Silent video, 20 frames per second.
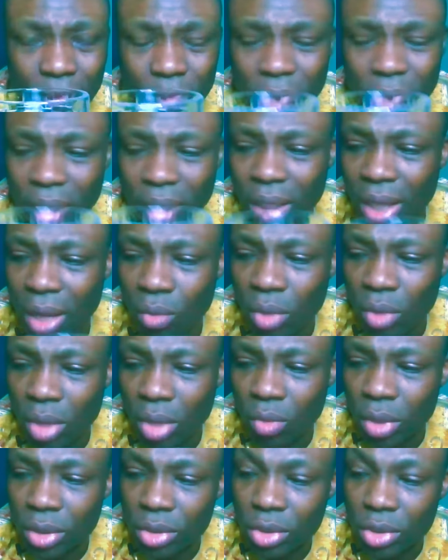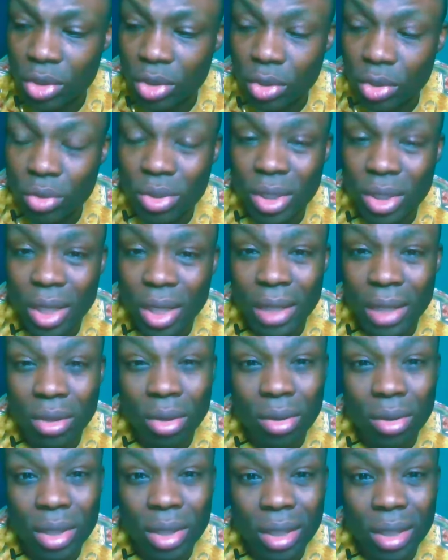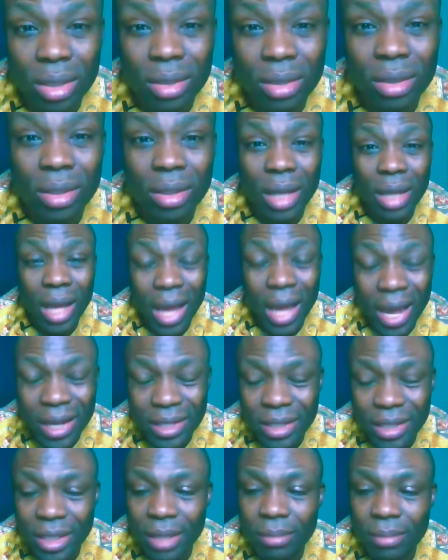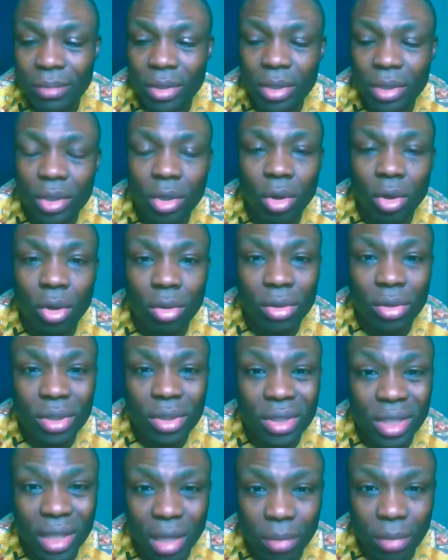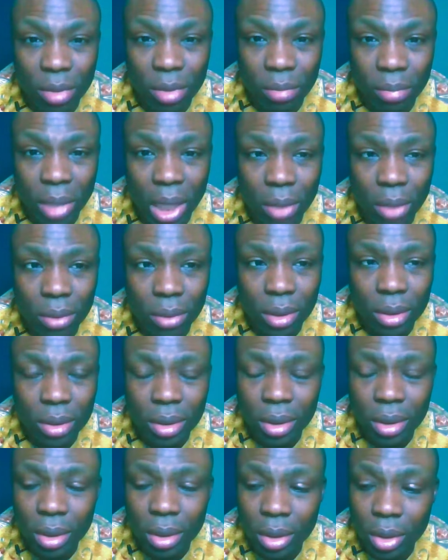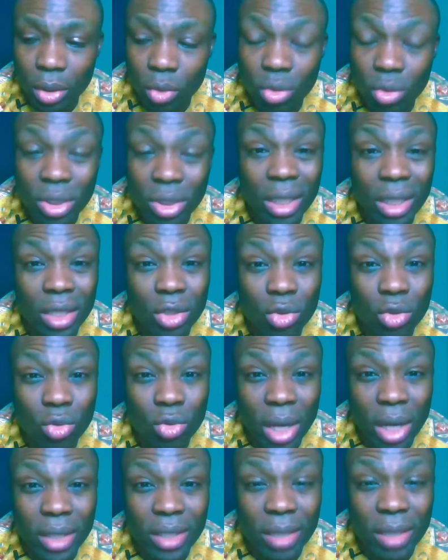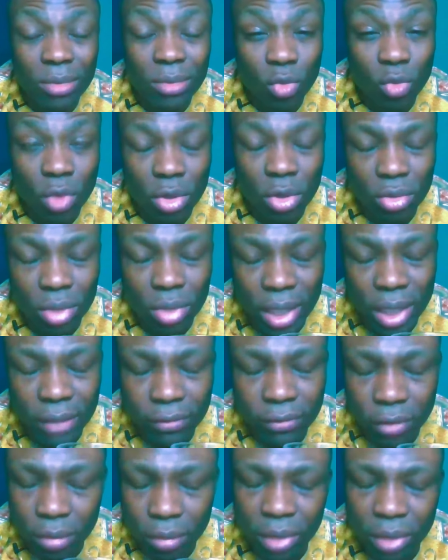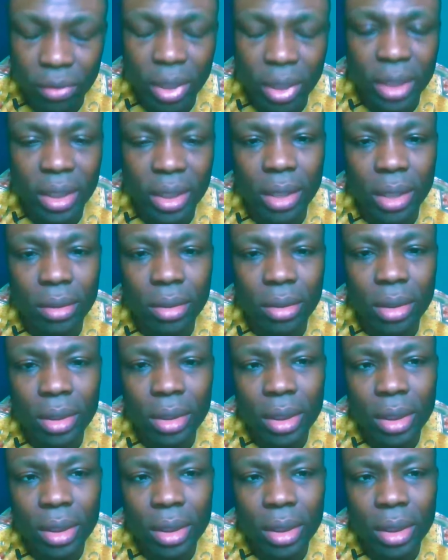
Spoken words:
Okay, and we're going to use another item called cinnamon powder. Those are the two items you want to get for me right now.